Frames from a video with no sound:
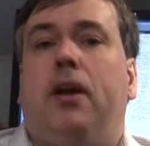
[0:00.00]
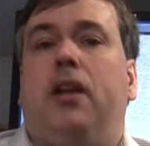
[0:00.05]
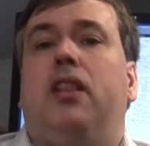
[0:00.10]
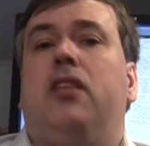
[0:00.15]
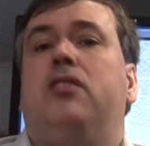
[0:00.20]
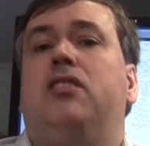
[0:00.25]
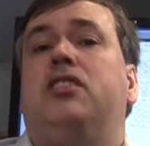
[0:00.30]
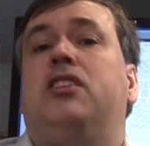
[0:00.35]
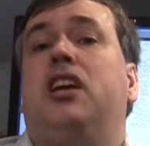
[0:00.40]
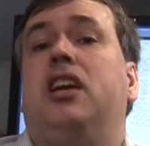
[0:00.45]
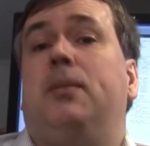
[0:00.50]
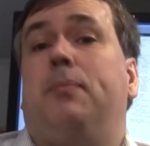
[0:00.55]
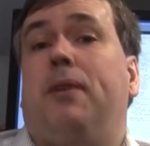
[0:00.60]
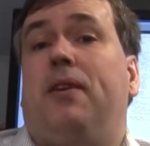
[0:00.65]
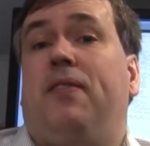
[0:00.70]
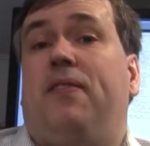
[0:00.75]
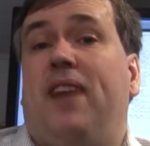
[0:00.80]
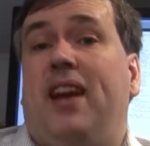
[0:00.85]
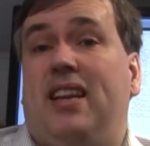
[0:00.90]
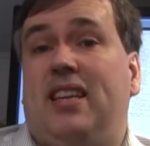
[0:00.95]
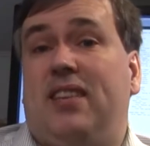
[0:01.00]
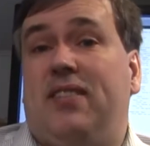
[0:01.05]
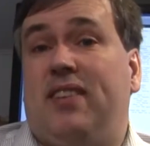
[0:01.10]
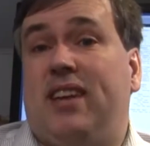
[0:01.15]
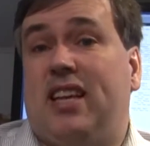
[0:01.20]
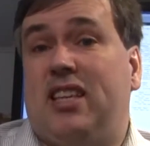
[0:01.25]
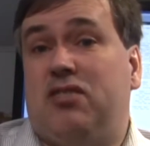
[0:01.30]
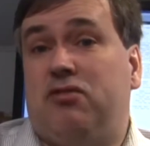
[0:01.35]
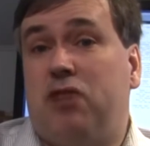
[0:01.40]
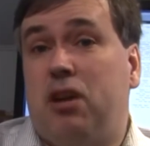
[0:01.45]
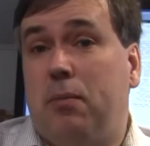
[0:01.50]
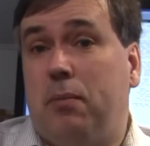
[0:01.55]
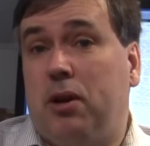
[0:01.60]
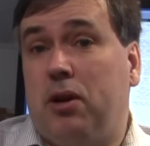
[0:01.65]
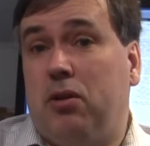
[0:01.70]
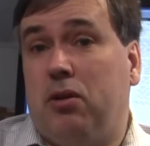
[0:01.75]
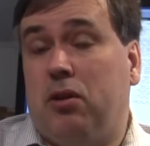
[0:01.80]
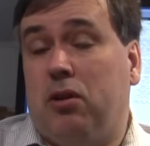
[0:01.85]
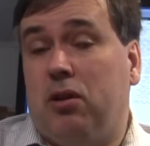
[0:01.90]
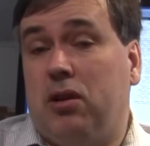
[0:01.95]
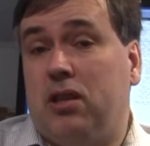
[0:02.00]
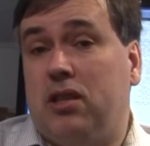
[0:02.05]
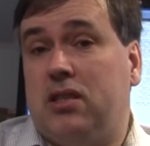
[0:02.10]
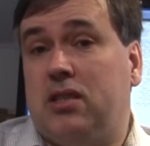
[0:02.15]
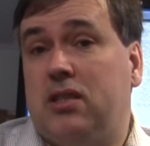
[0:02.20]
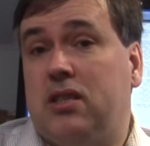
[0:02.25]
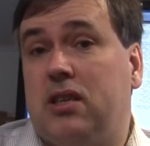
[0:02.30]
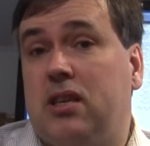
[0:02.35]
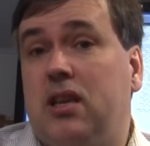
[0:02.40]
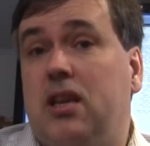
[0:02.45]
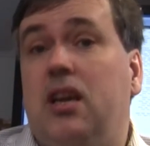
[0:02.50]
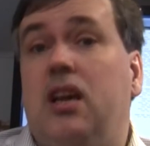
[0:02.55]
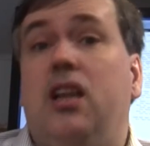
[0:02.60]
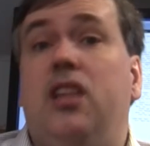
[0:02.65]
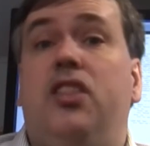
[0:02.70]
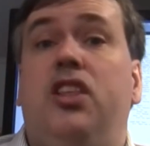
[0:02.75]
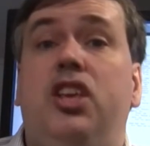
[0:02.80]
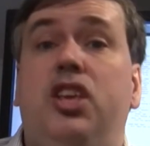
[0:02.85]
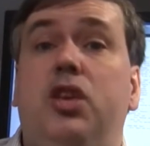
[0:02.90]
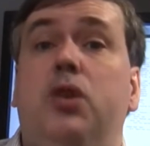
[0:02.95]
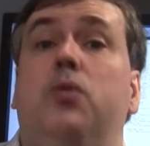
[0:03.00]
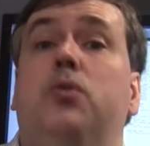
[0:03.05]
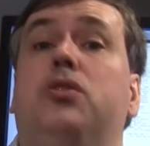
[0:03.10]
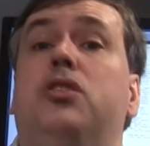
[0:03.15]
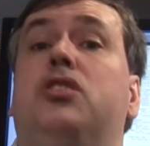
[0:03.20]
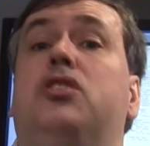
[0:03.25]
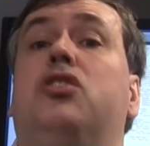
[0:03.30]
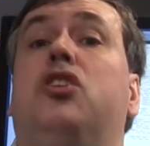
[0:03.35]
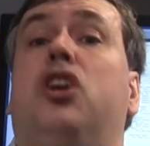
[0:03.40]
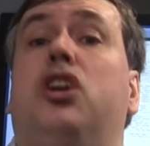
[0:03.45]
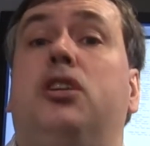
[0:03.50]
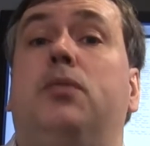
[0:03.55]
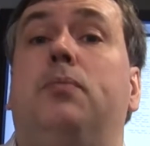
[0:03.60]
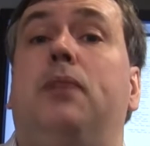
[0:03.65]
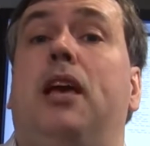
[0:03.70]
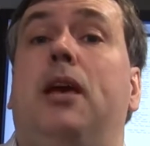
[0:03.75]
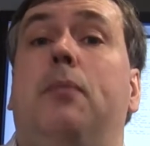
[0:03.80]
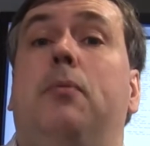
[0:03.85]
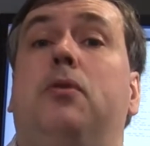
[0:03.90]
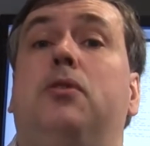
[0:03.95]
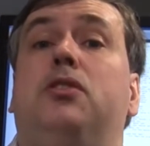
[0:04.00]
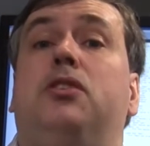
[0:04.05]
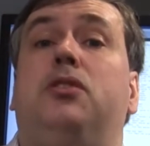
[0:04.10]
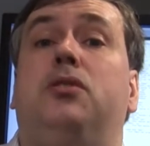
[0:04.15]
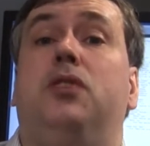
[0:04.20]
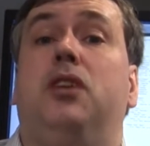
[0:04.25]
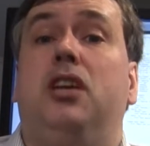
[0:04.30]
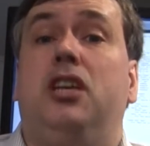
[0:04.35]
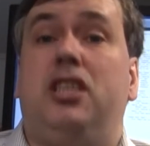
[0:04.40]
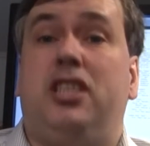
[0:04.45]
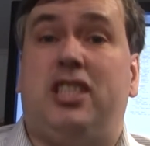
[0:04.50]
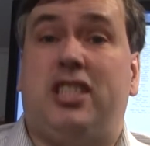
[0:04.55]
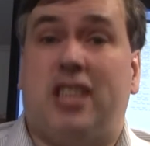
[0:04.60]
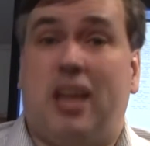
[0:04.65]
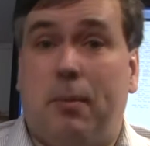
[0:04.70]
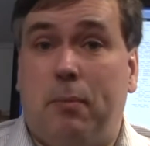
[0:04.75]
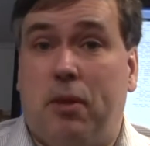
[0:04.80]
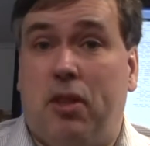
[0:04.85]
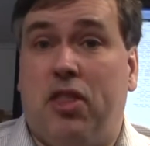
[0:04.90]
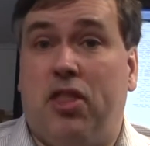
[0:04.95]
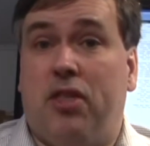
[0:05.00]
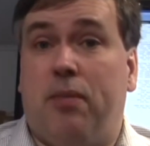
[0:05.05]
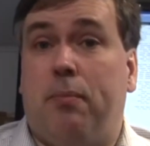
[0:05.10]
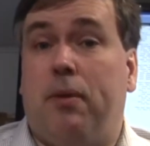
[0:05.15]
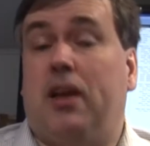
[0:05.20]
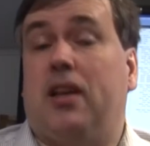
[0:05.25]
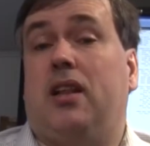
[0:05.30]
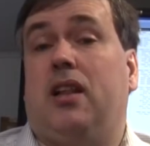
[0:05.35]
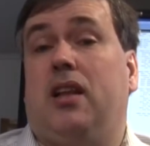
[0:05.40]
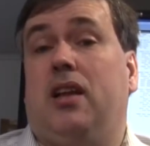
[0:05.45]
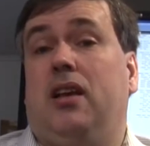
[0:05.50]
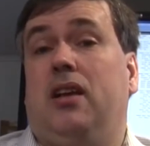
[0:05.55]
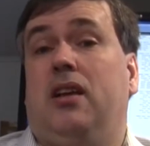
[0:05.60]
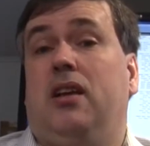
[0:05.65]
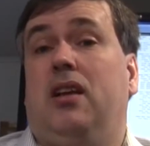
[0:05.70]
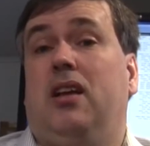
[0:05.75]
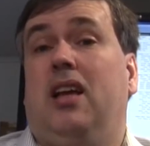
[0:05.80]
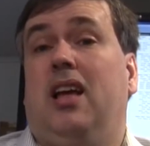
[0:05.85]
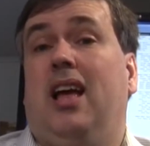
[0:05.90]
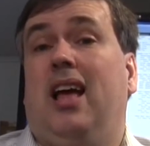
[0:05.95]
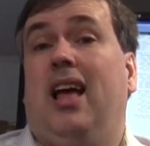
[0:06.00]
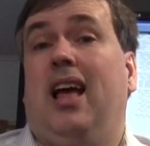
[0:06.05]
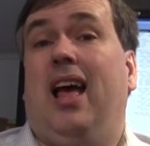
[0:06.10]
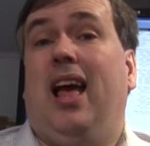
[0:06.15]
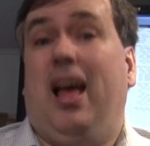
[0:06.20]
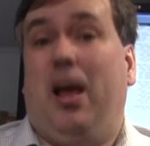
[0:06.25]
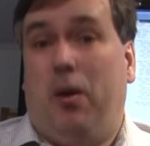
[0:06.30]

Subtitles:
If the butler is going to be effective against robocallers, the user's got to be able to summon the butler